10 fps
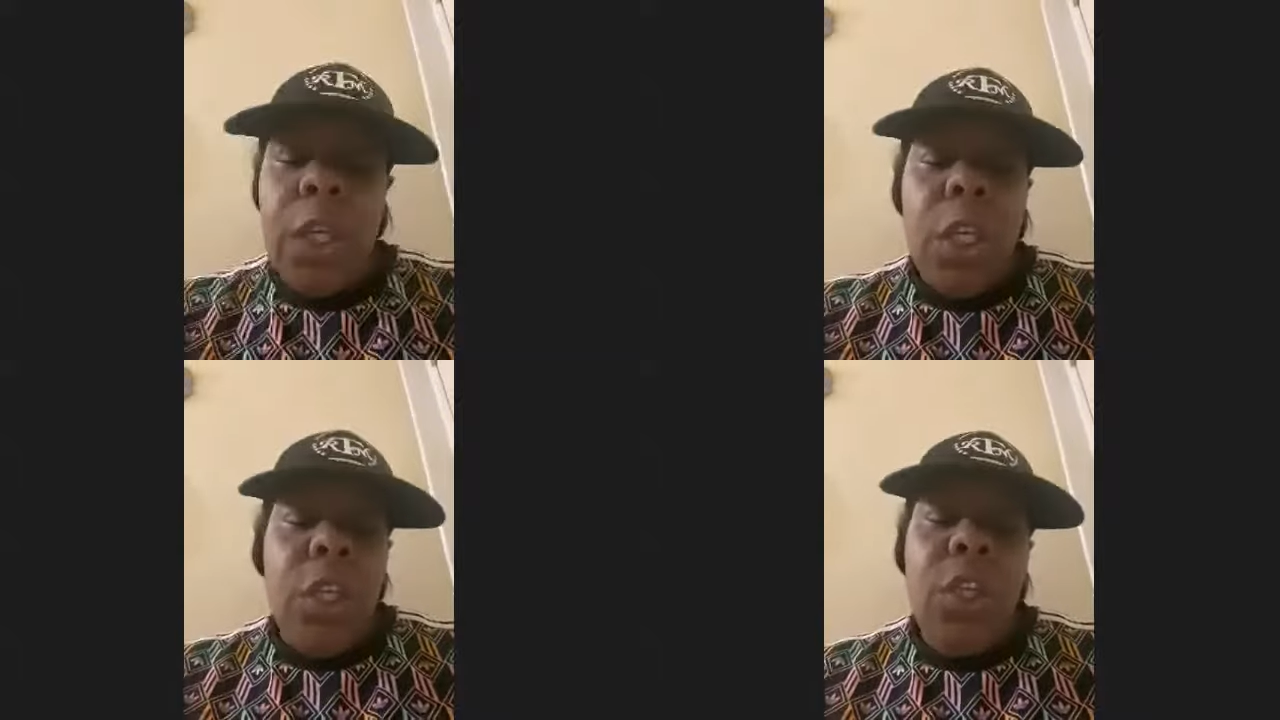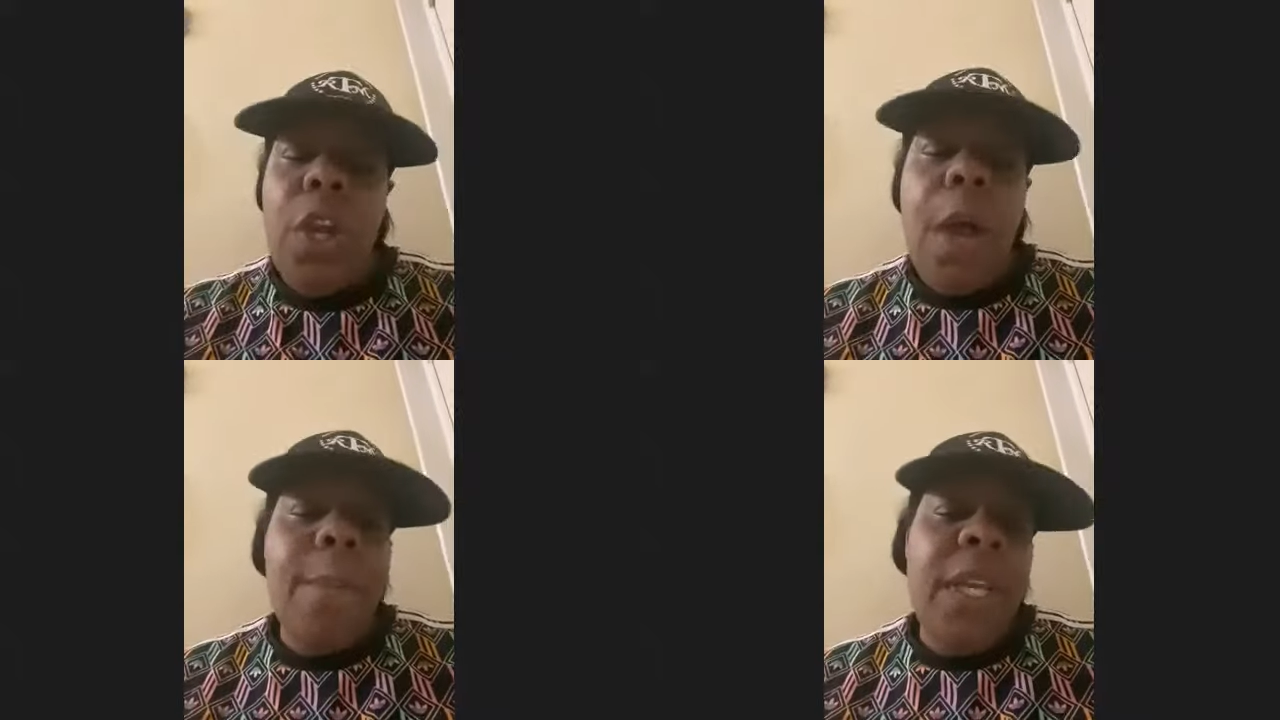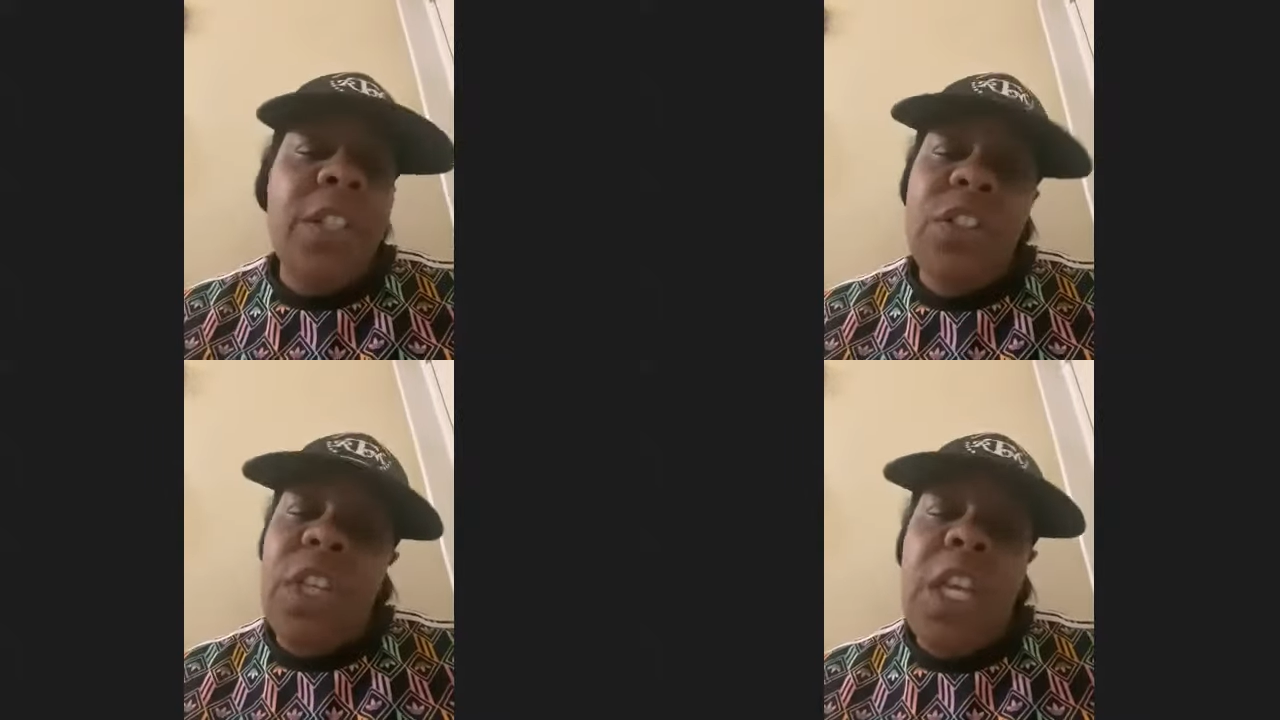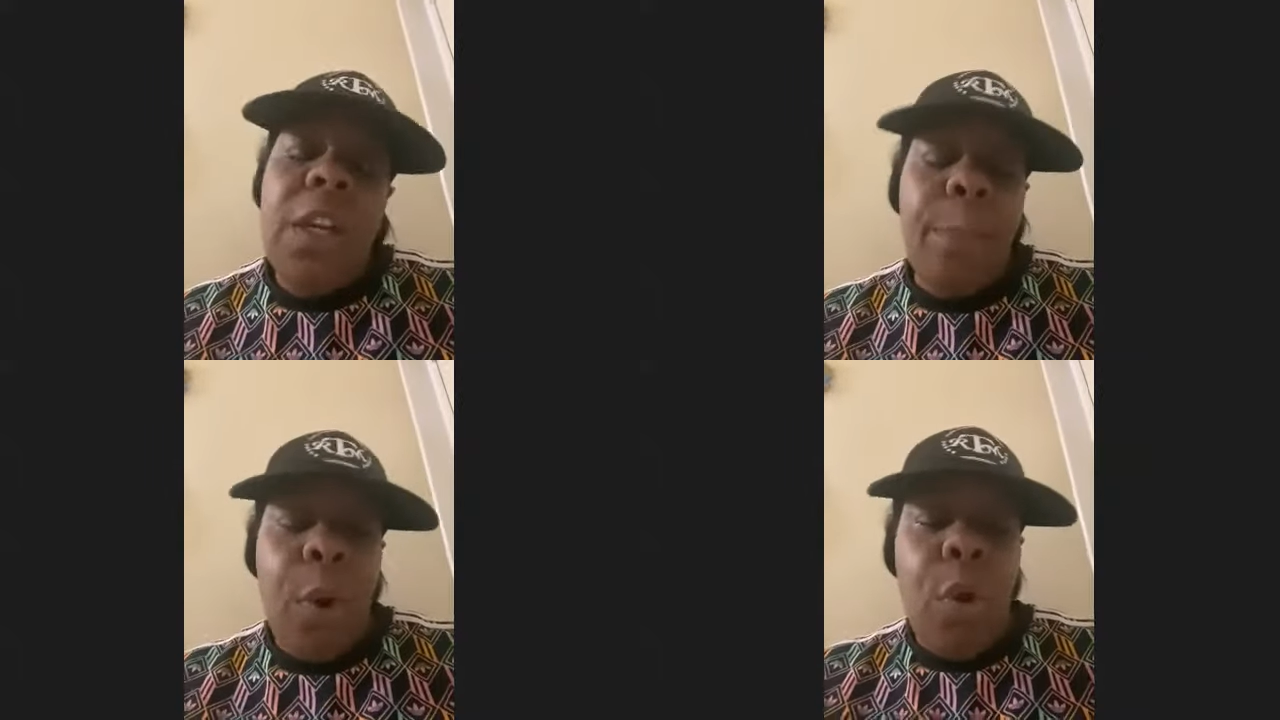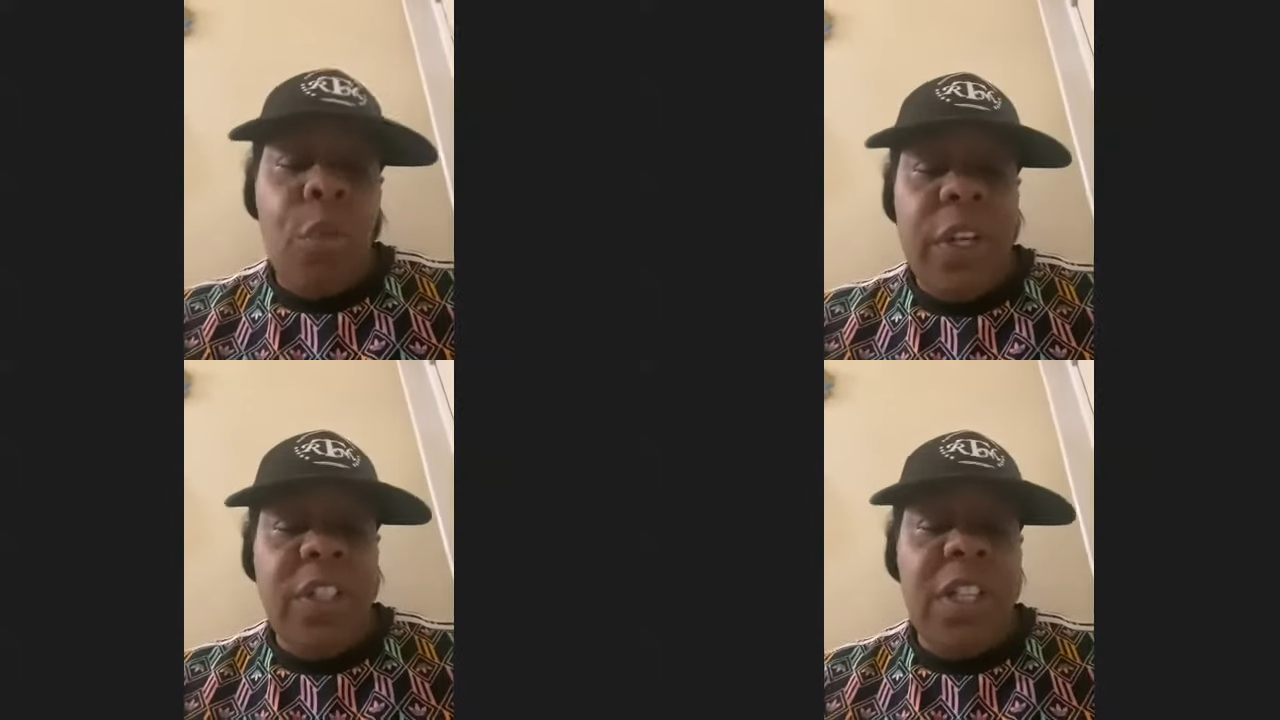Yeah, you know what I mean? Just keep the
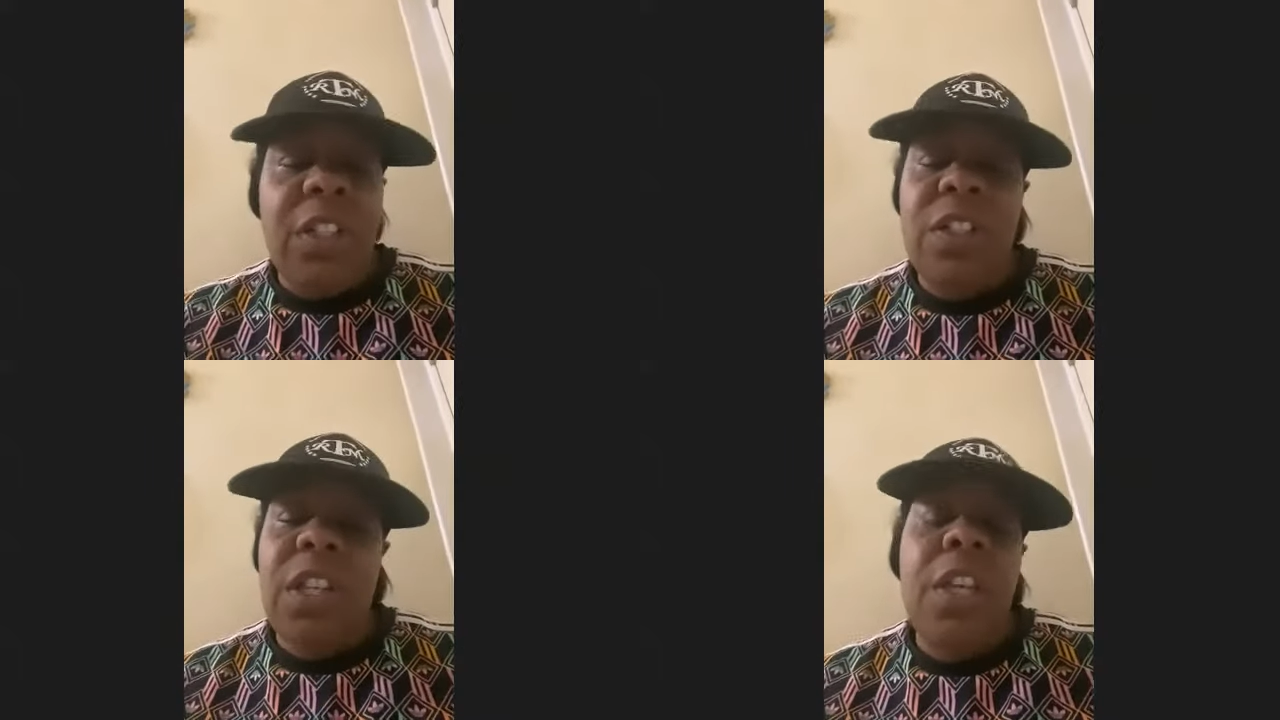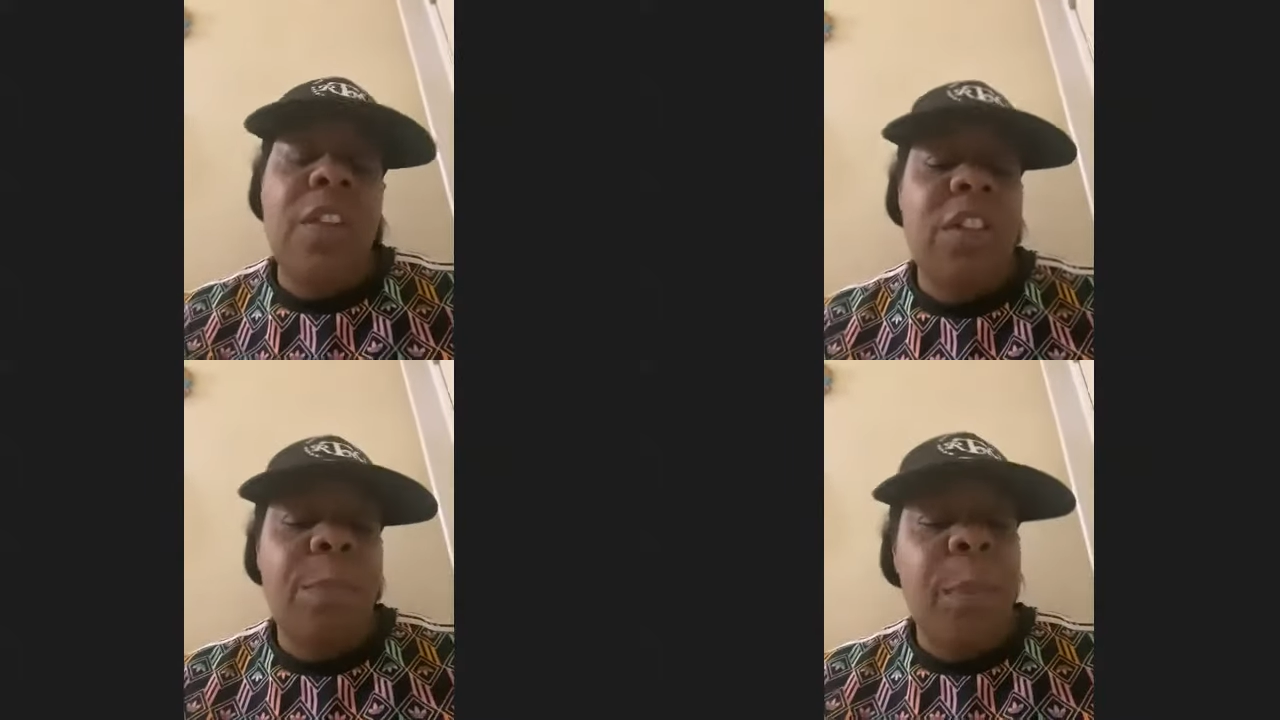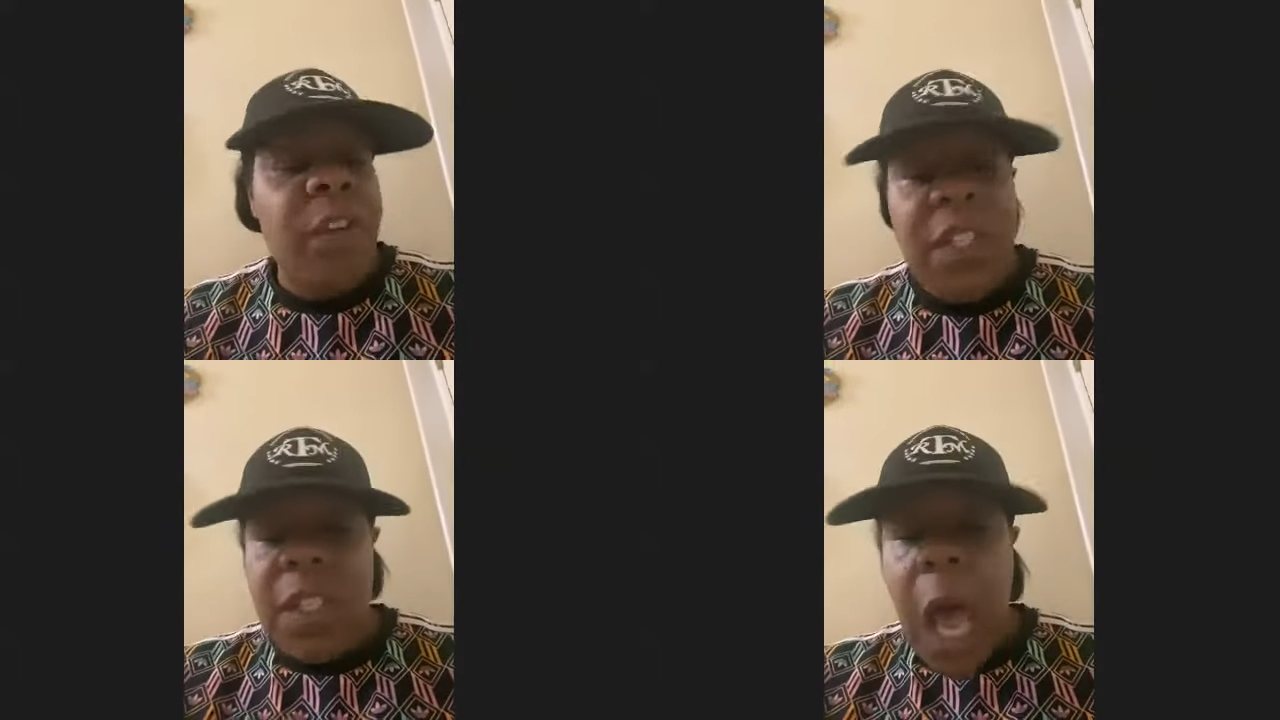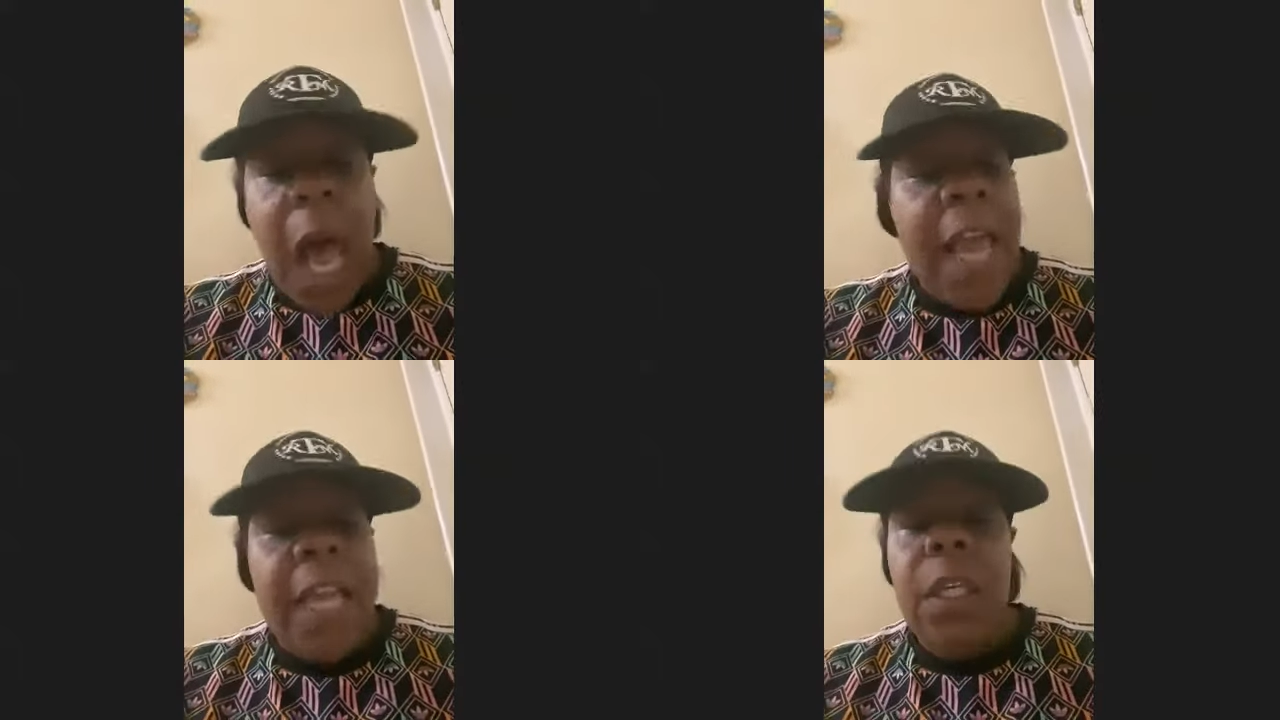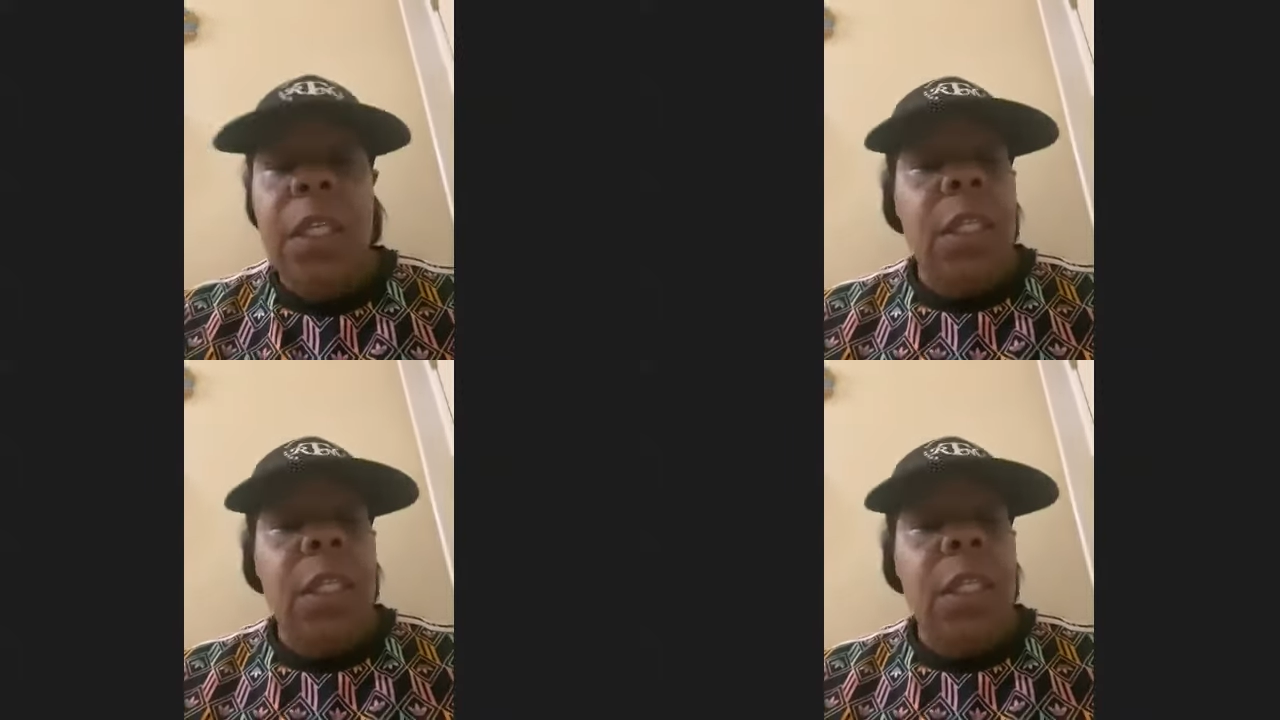progress in. Just keep your spirits high.